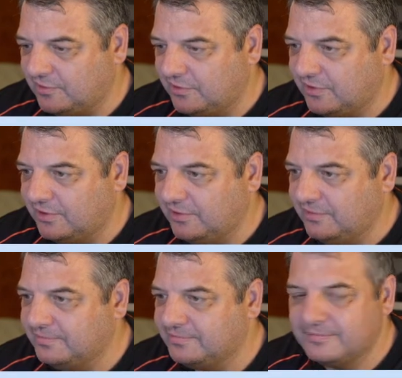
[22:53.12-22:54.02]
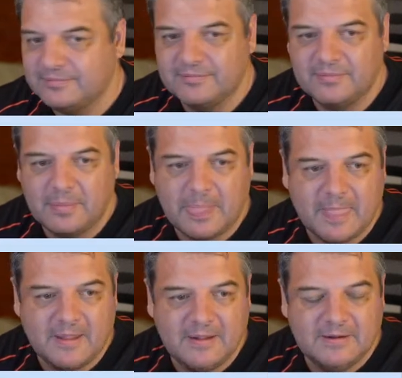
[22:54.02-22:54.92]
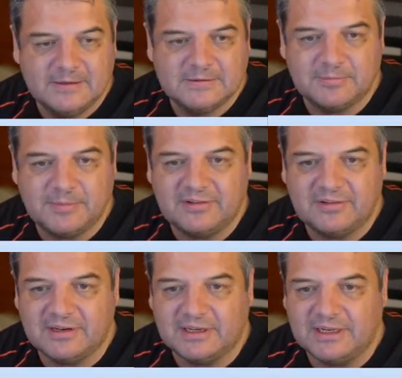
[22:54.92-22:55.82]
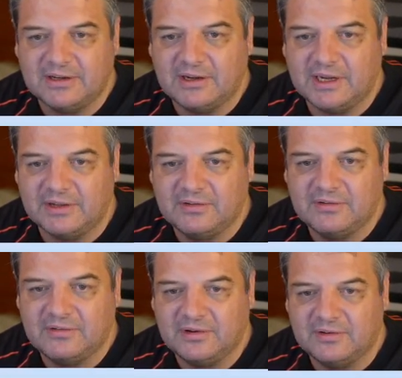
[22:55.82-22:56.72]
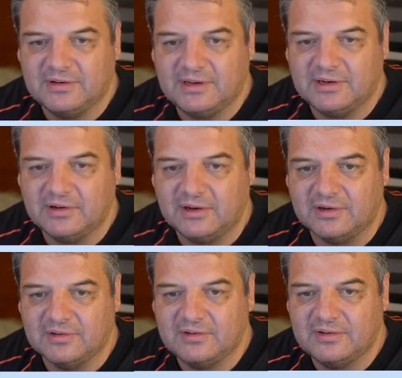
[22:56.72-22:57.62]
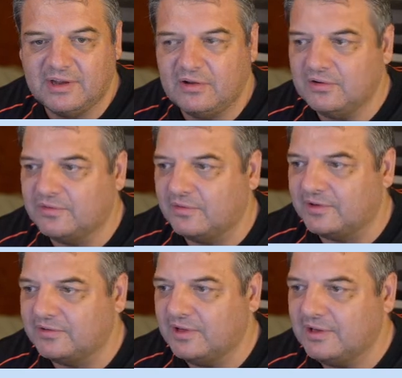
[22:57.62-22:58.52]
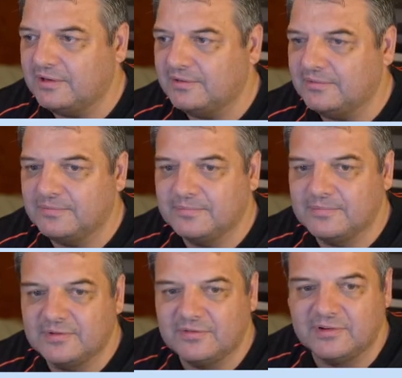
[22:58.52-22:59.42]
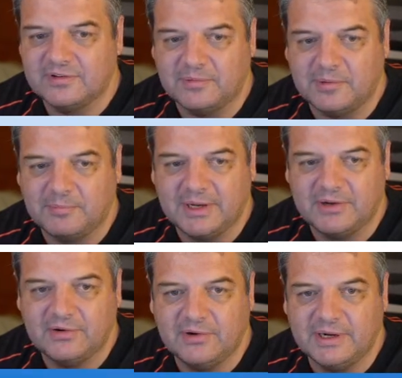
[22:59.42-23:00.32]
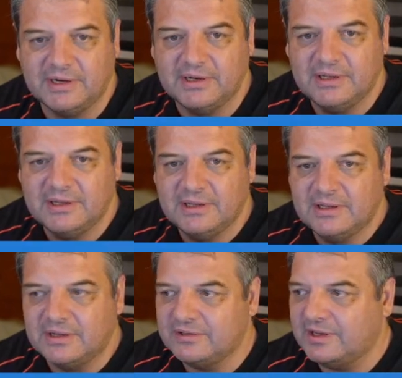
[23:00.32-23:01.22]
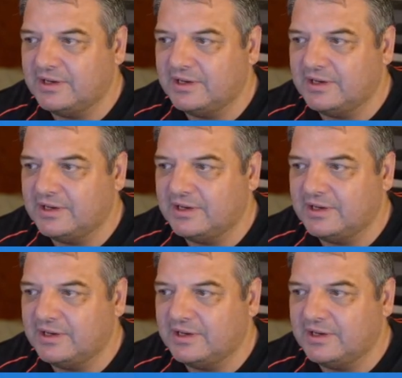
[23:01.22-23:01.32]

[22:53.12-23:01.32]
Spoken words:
you do. So basically you click on sell if I want to sell it. If I want to sell my Bitcoin, I